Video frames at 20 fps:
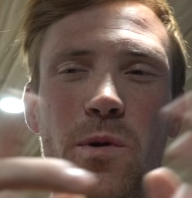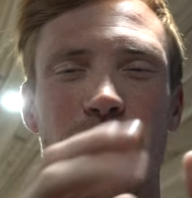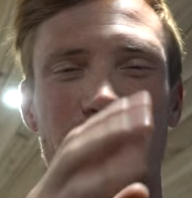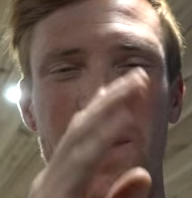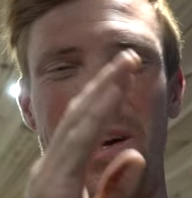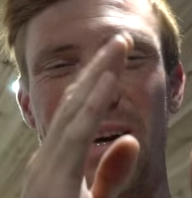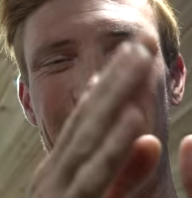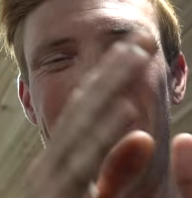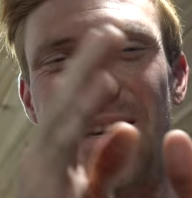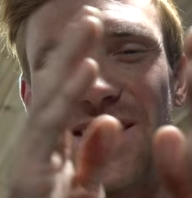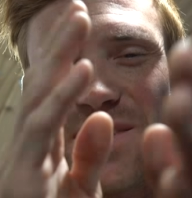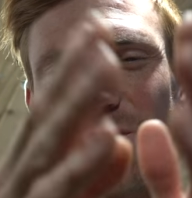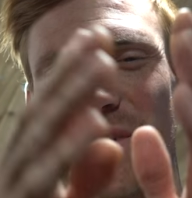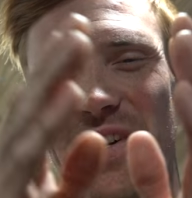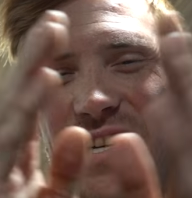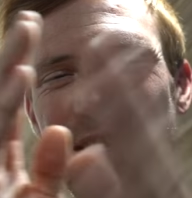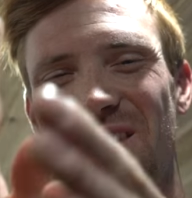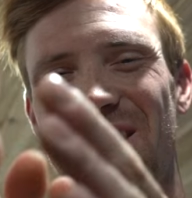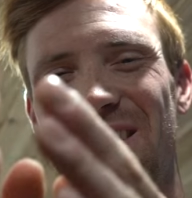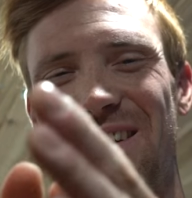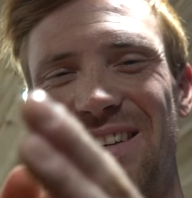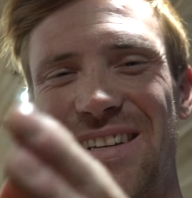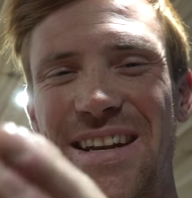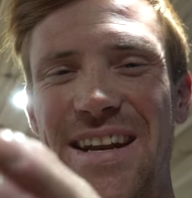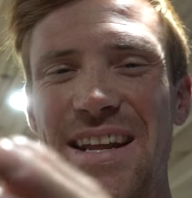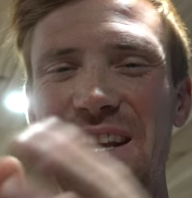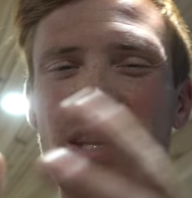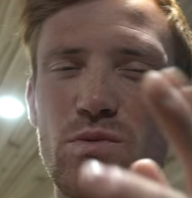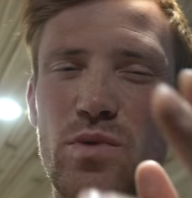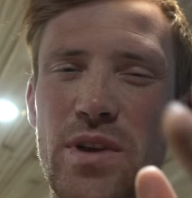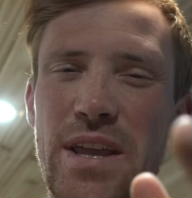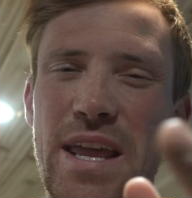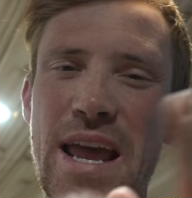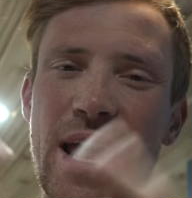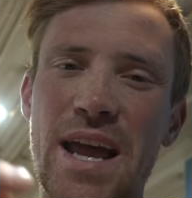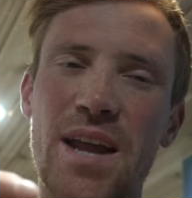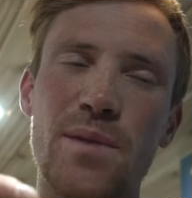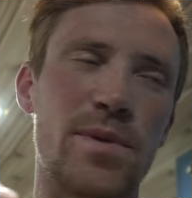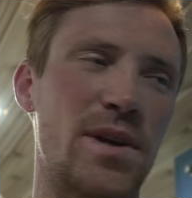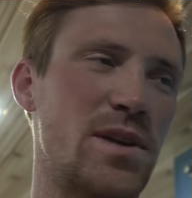we're trying to get as much done today as we
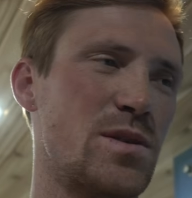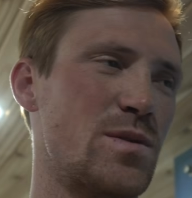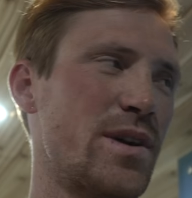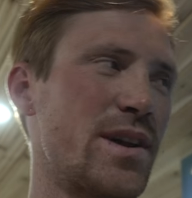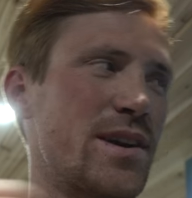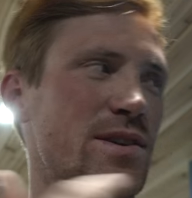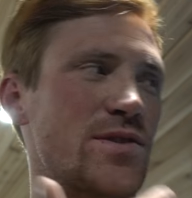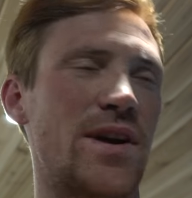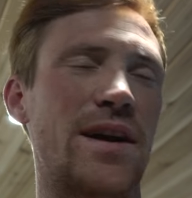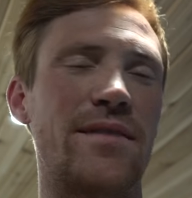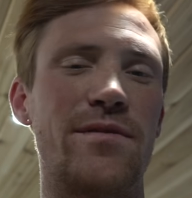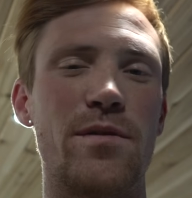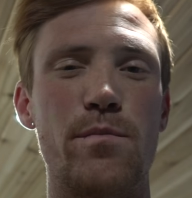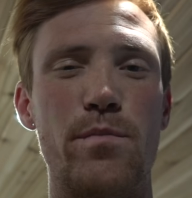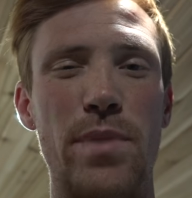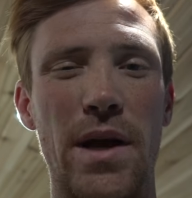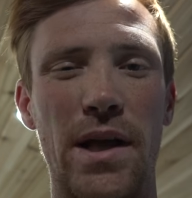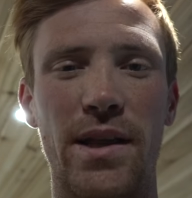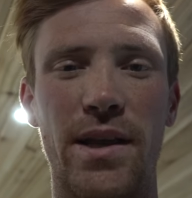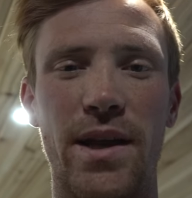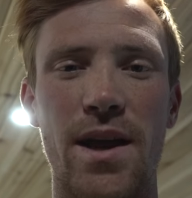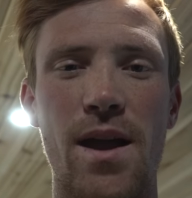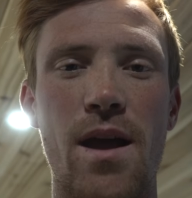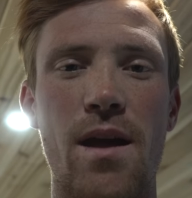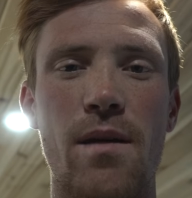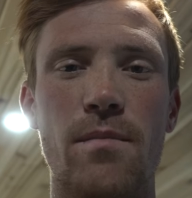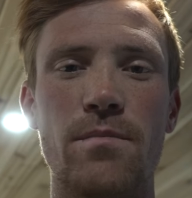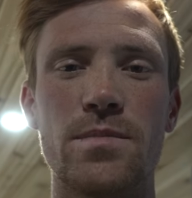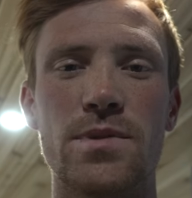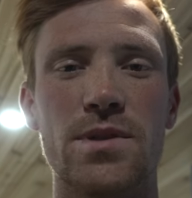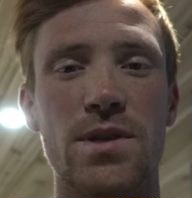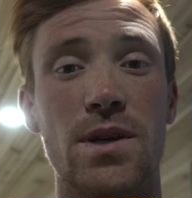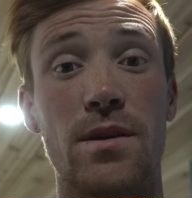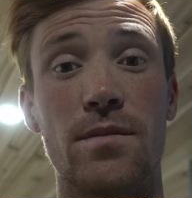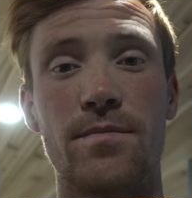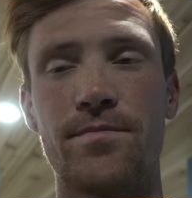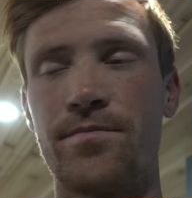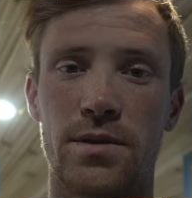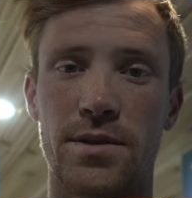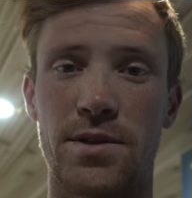can because we gotta drive to Bellingham.
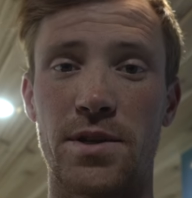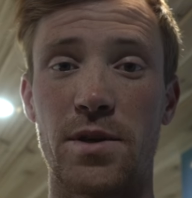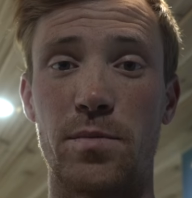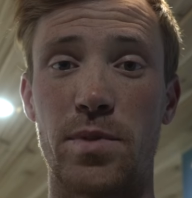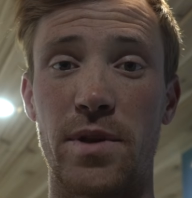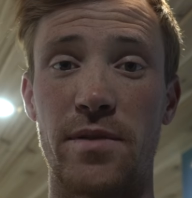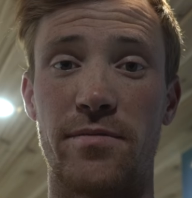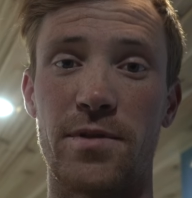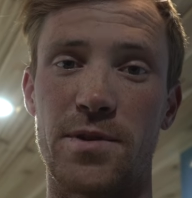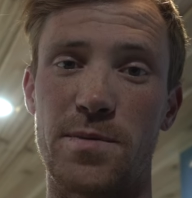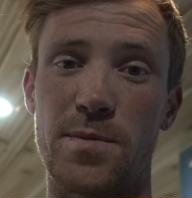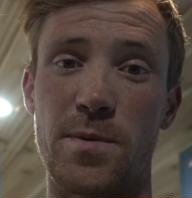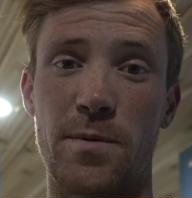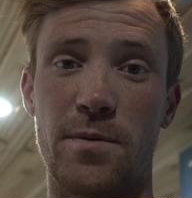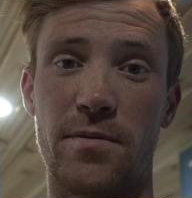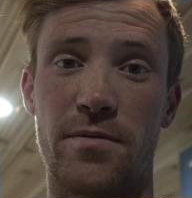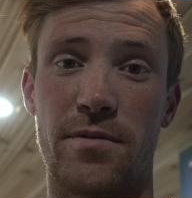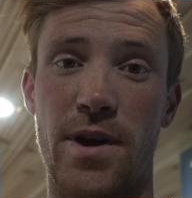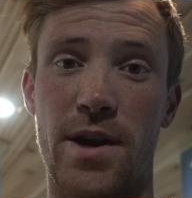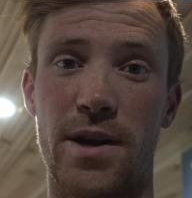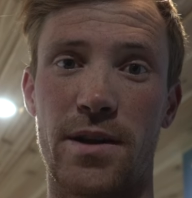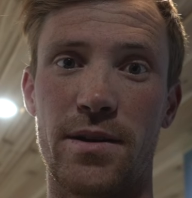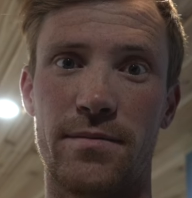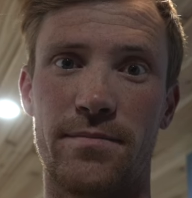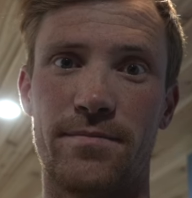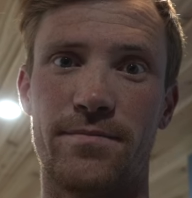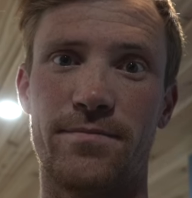So let's go play Frisbee with Frank.